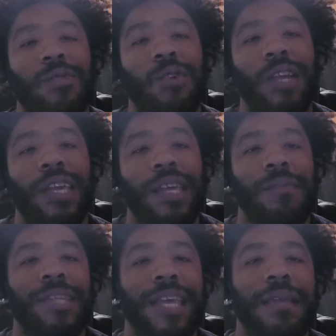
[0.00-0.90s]
You want to
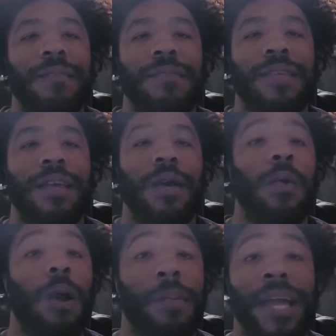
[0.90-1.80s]
keep teams
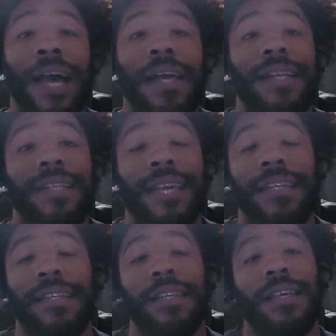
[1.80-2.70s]
who are behind us
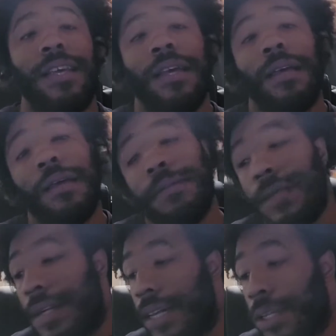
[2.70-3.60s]
guessing
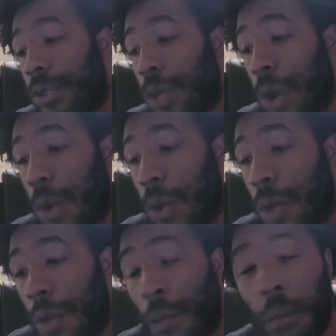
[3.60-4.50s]
because, you know,
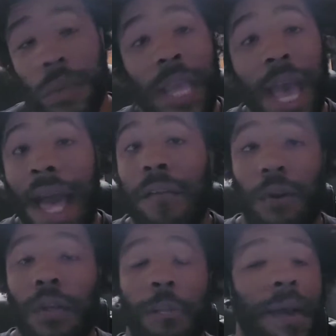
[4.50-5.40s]
we have
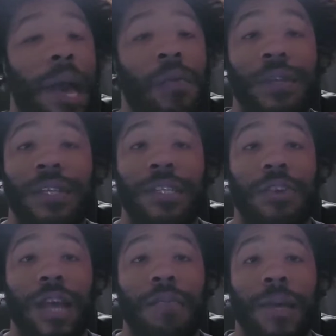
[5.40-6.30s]
all the power in this
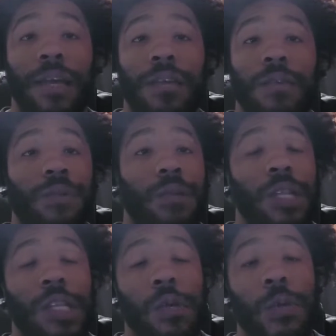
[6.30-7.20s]
draft, man. We
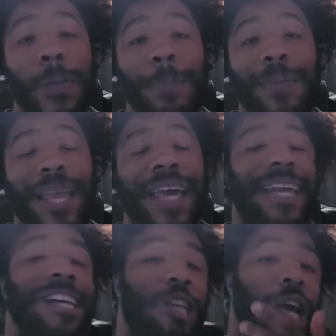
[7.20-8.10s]
really do.
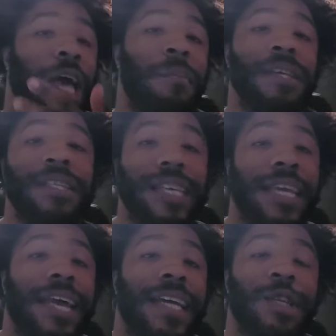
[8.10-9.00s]
And as y'all have been
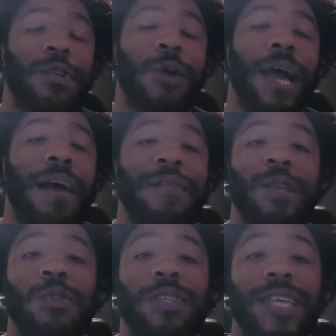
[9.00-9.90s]
seeing, I do have the
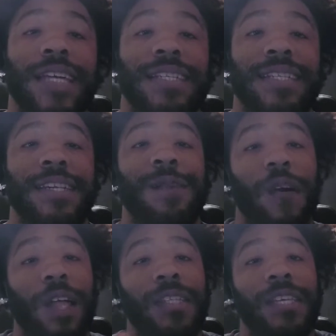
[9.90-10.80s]
Houston Texans in their
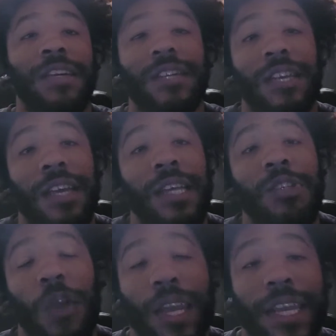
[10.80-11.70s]
voluntary
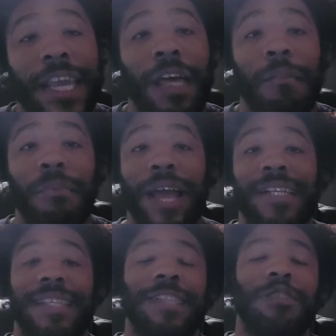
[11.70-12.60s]
training camp
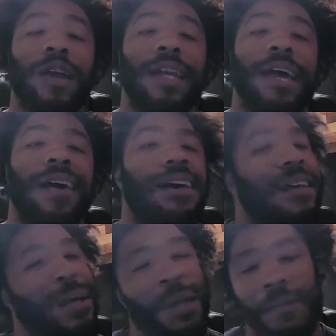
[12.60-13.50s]
practices right now.
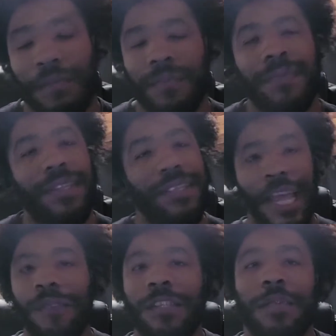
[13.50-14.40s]
Um,
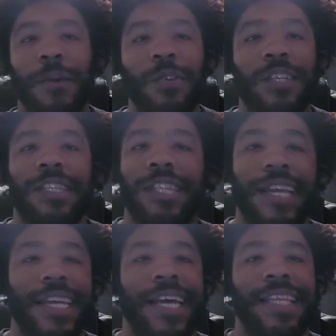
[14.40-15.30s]
Davis Mills is
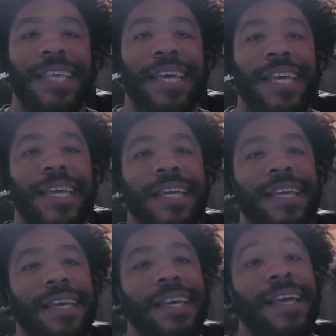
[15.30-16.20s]
slinging that thing.
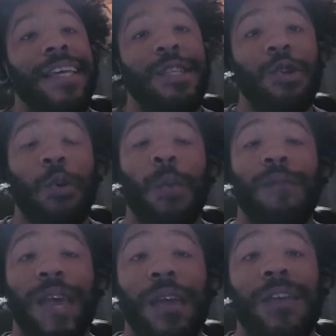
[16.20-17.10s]
He's
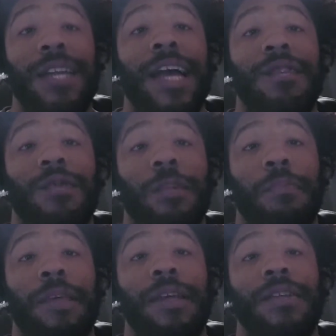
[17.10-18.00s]
doing very nice with the
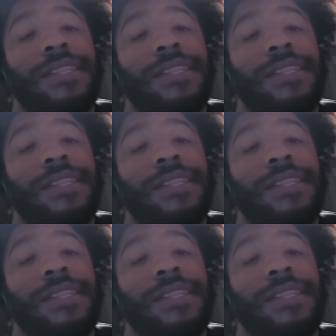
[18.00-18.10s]
players.